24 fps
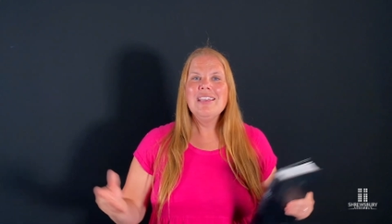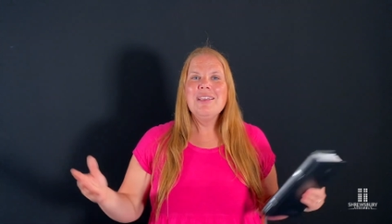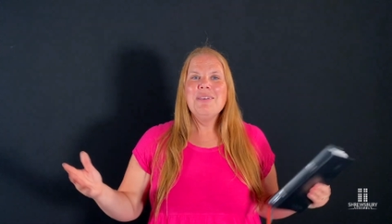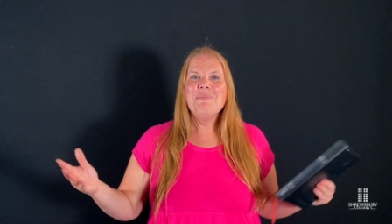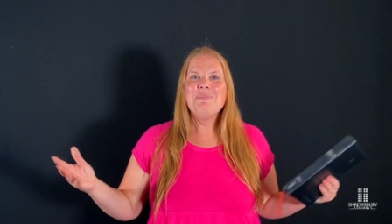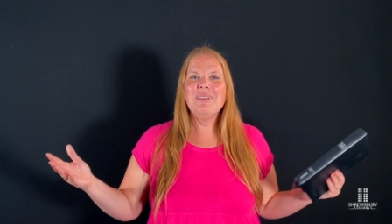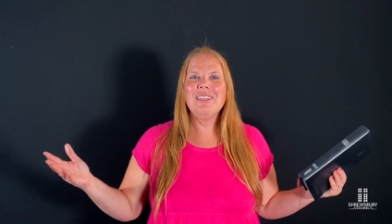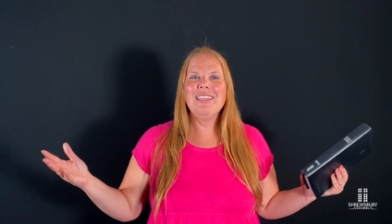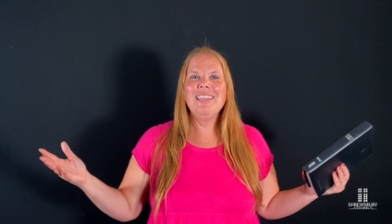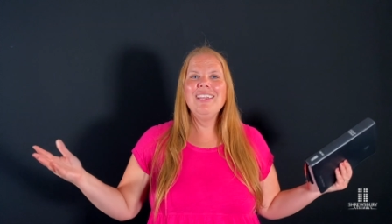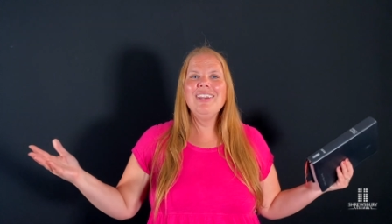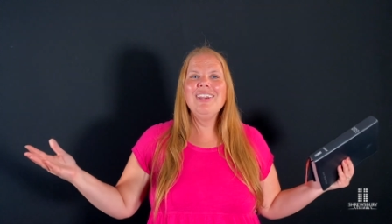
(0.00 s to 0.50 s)

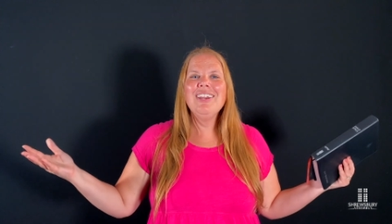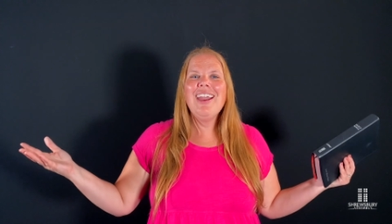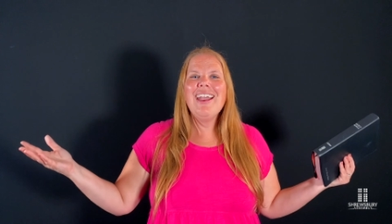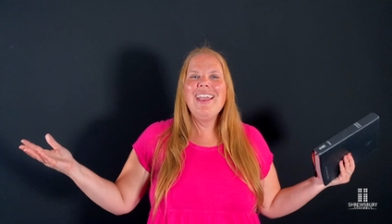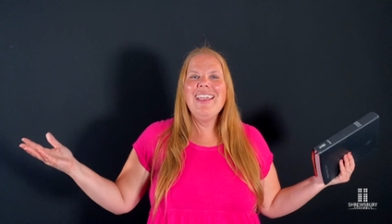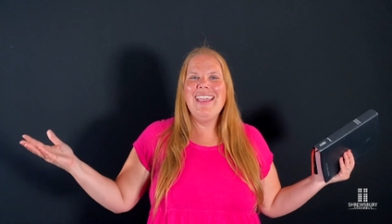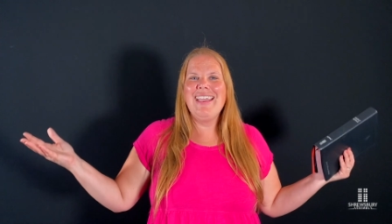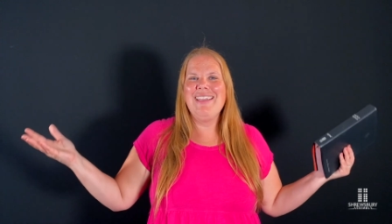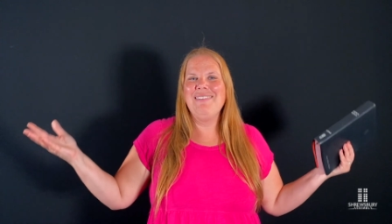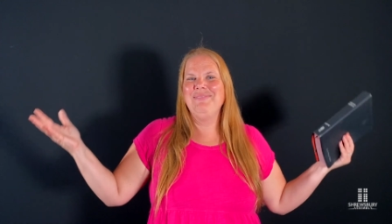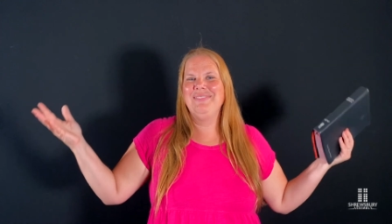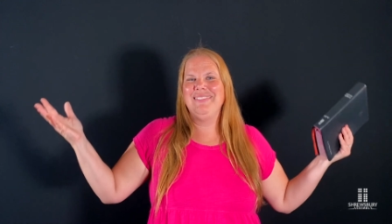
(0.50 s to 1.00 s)
But here I
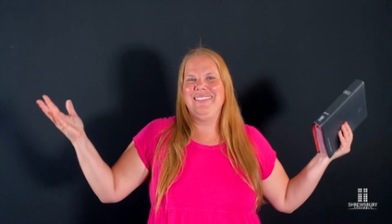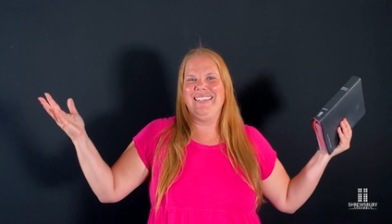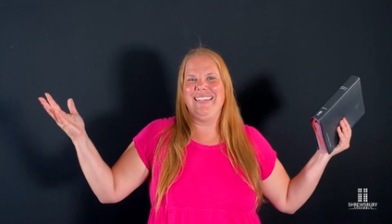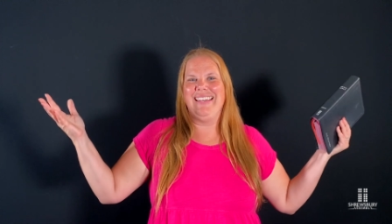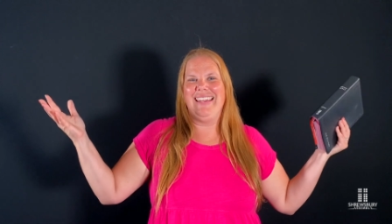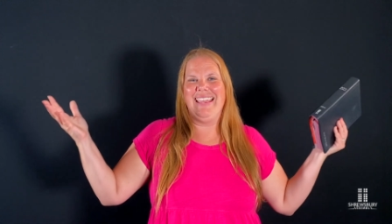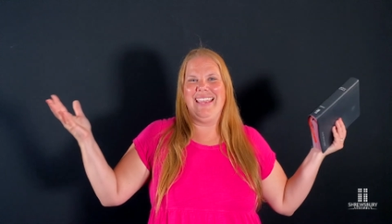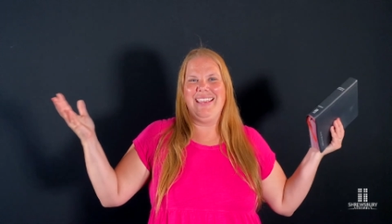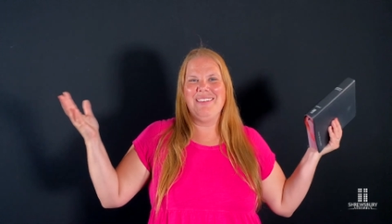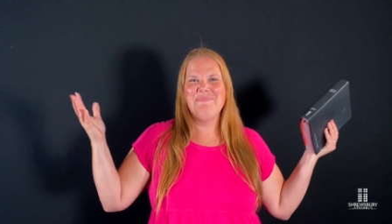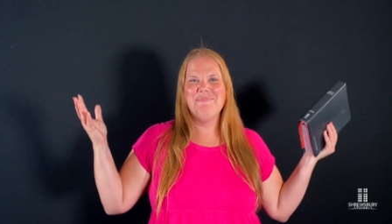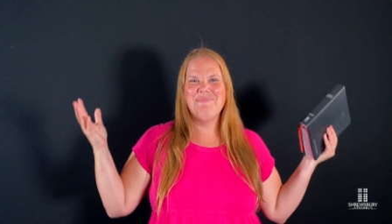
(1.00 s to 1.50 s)
am
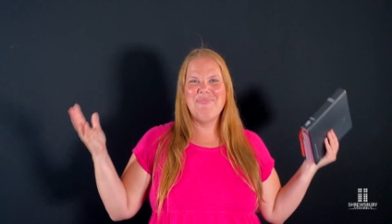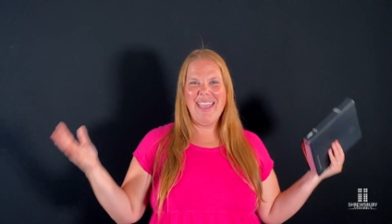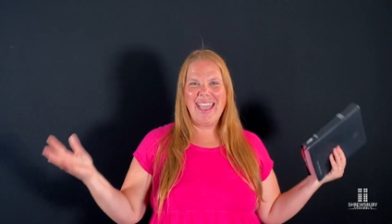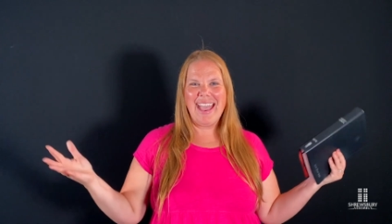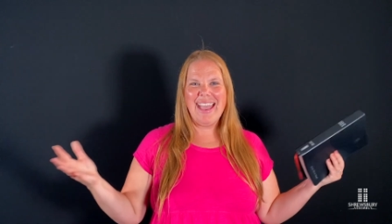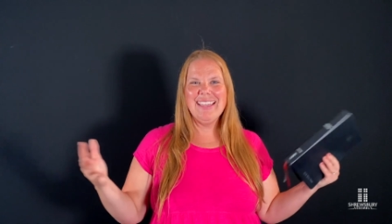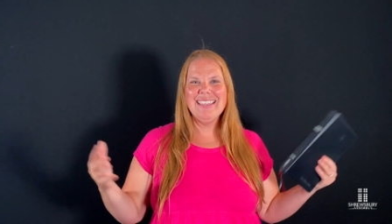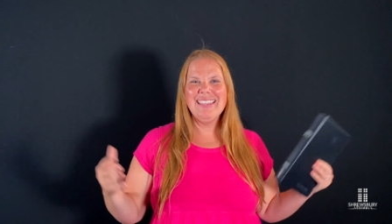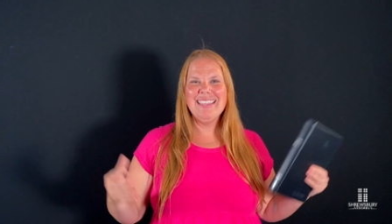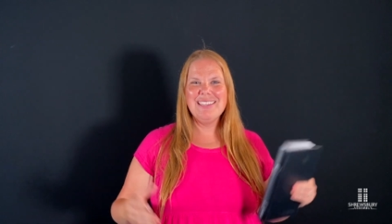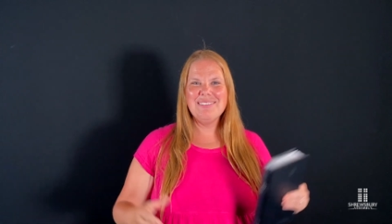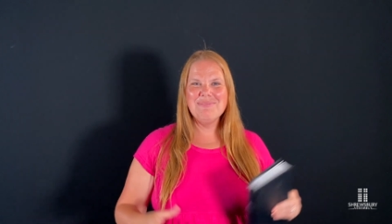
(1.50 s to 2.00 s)
today
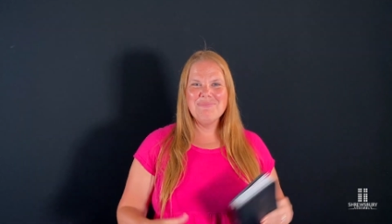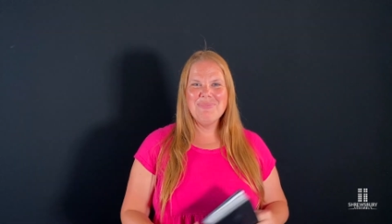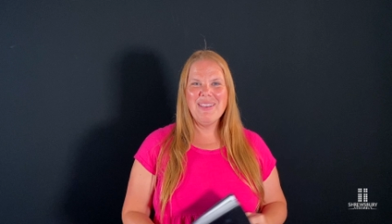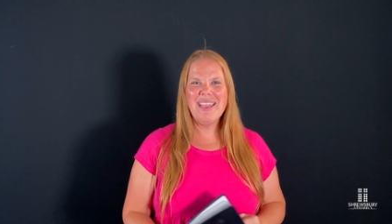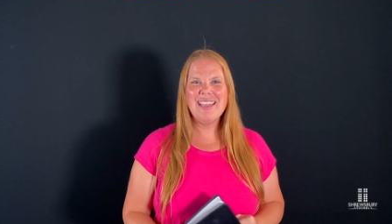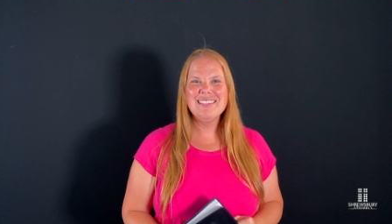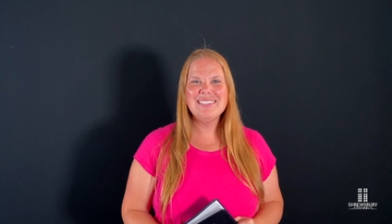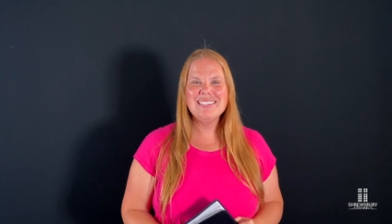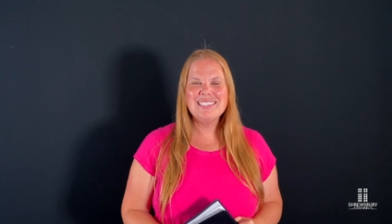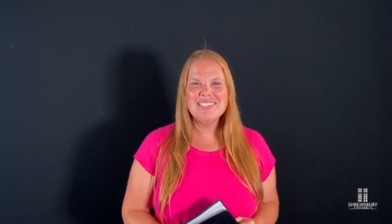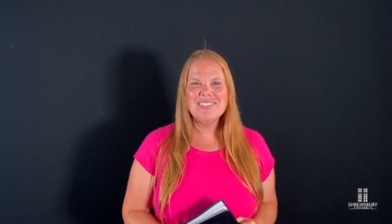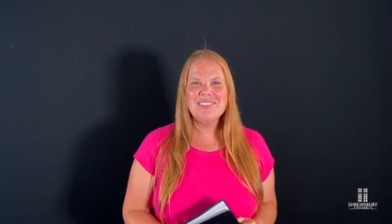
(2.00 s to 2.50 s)
back in
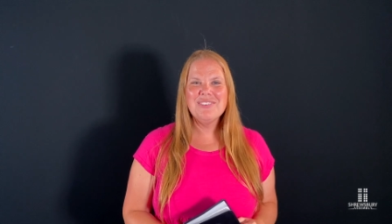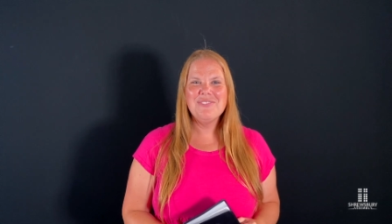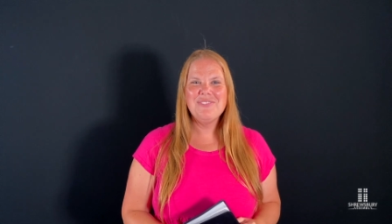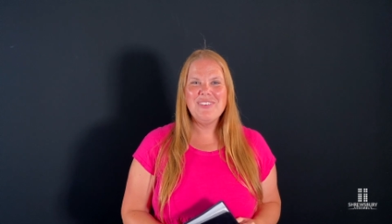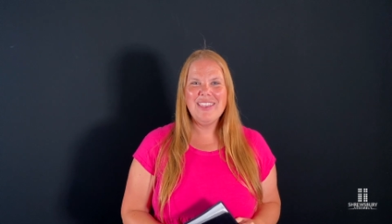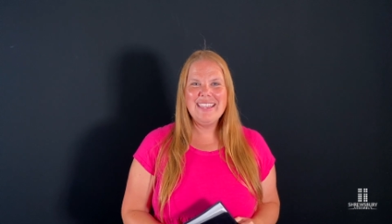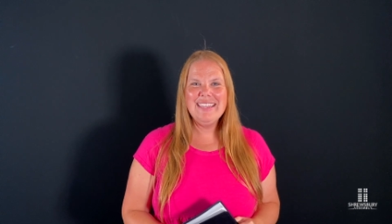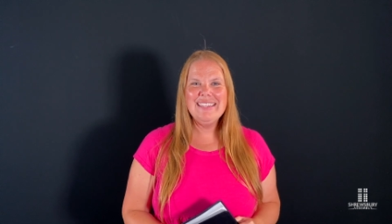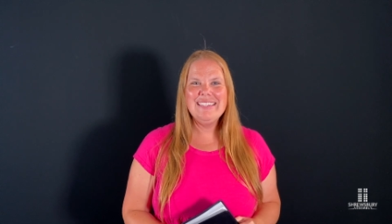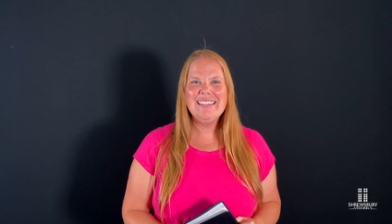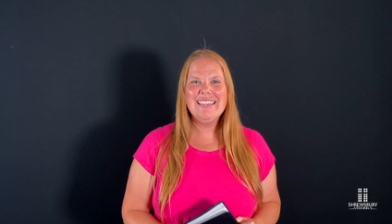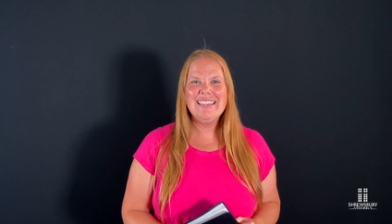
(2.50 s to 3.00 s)

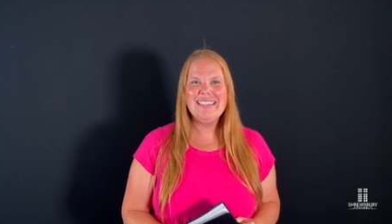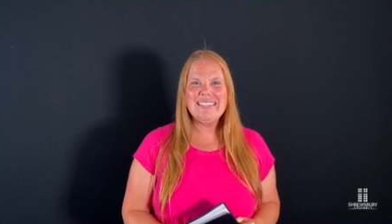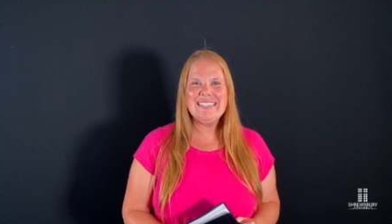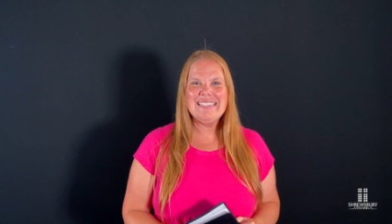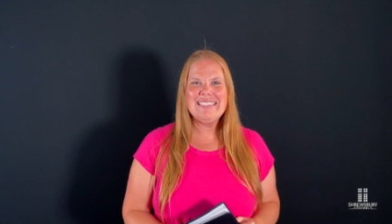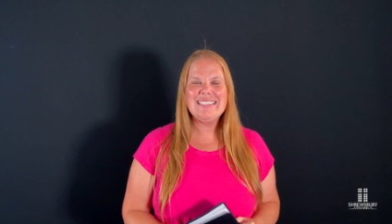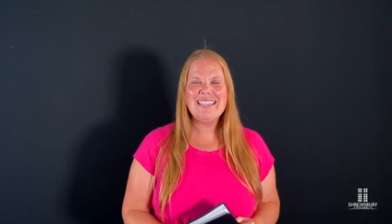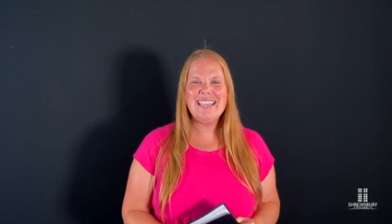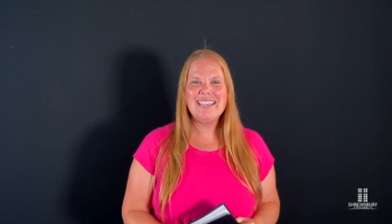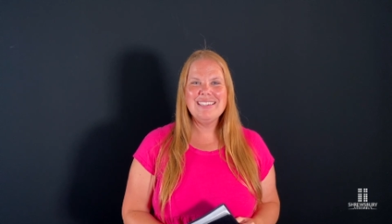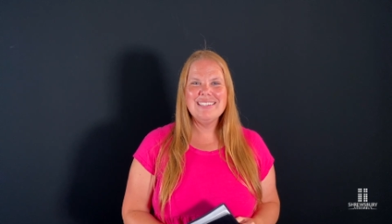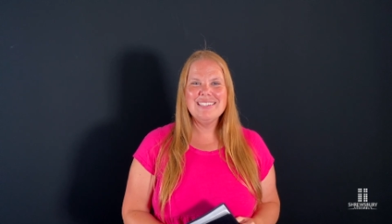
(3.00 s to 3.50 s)
Pennsylvania,
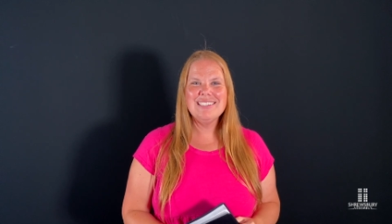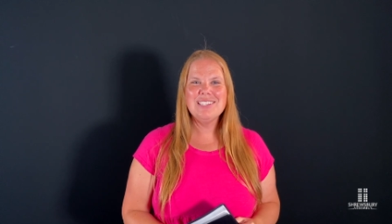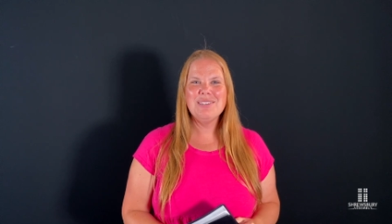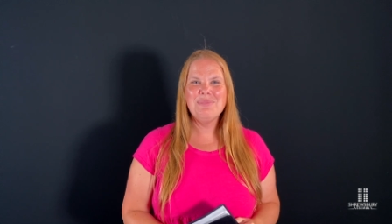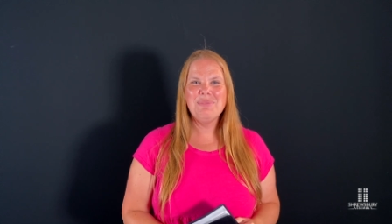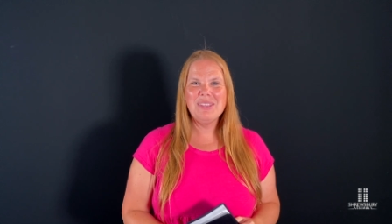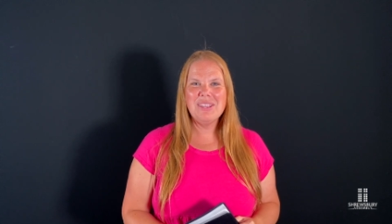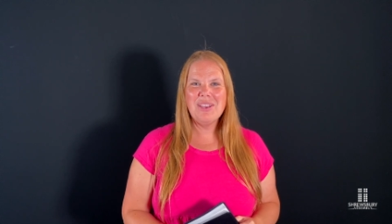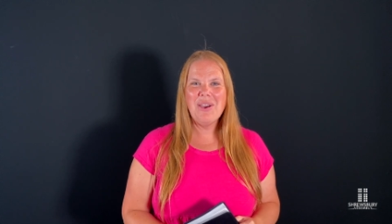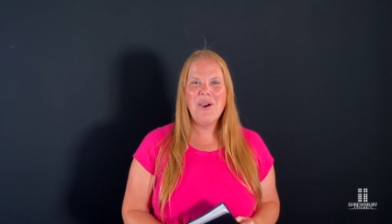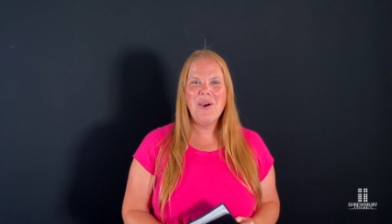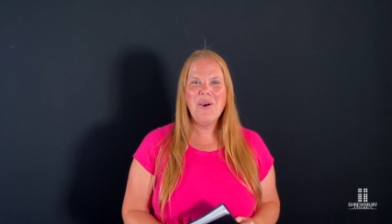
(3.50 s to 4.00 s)
excited to
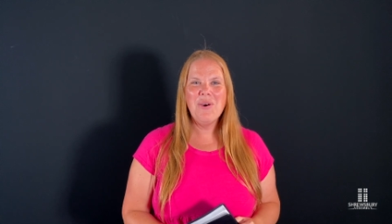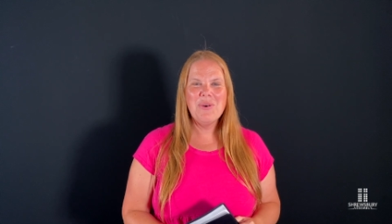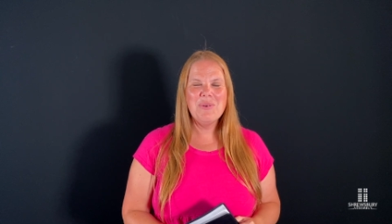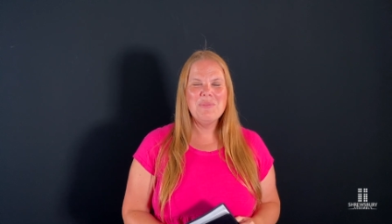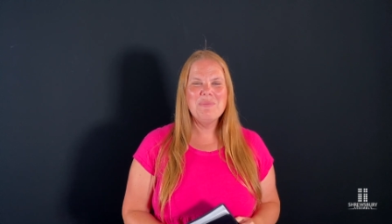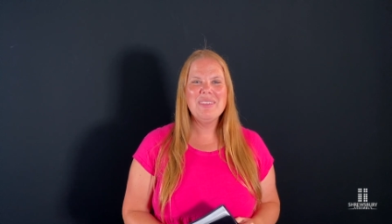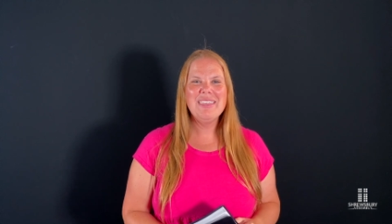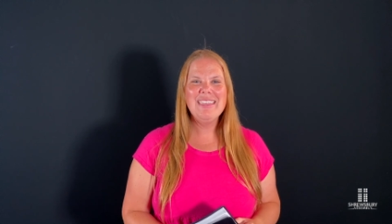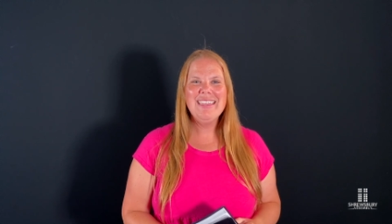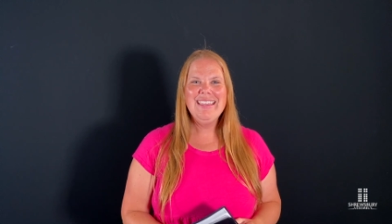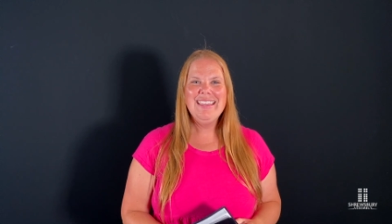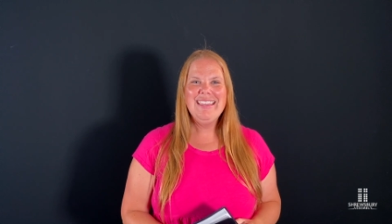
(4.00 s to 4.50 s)
be
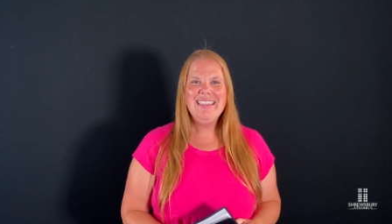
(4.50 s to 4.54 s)
home,